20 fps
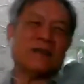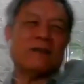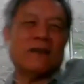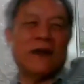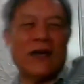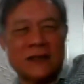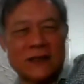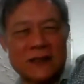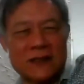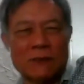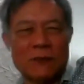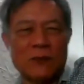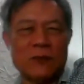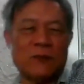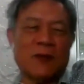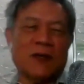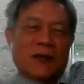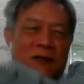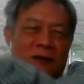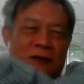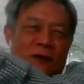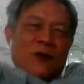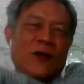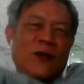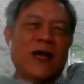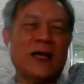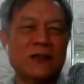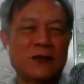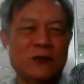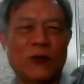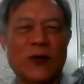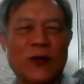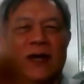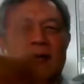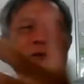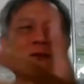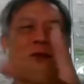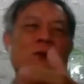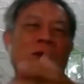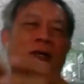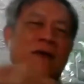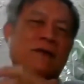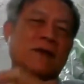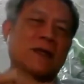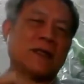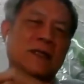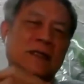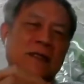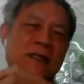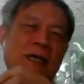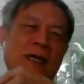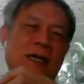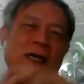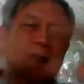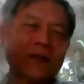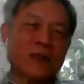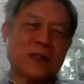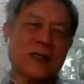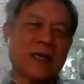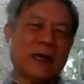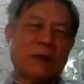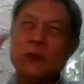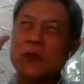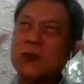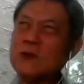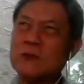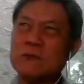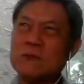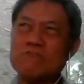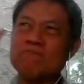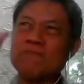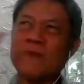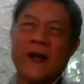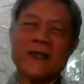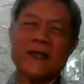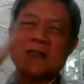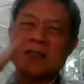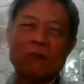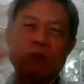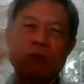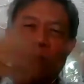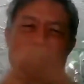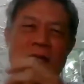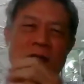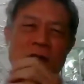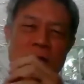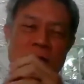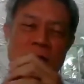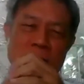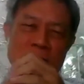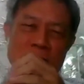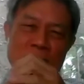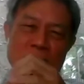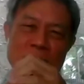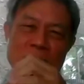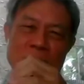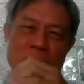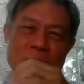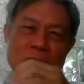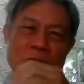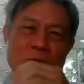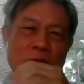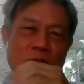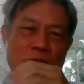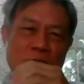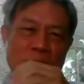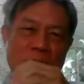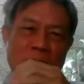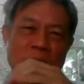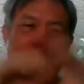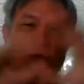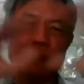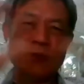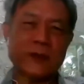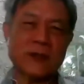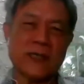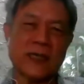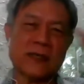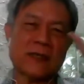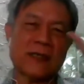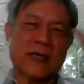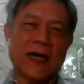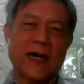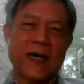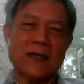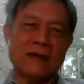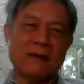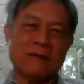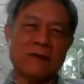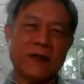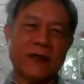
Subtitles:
of NUS or whatever it is. So can we find some way to reduce that kind of